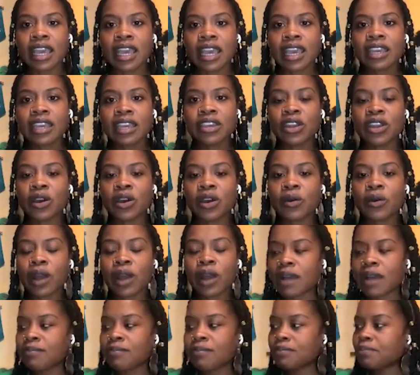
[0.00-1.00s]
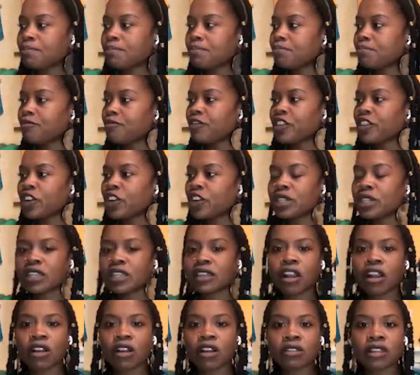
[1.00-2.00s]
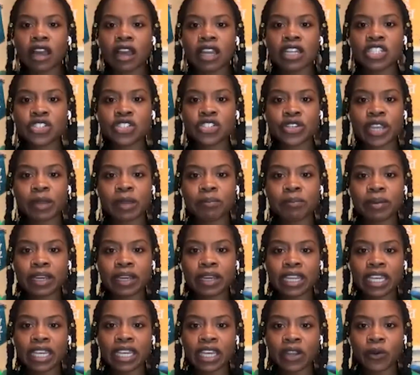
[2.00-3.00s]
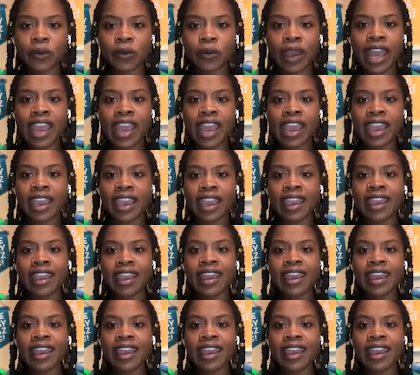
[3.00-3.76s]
I'm folding her laundry and putting it away.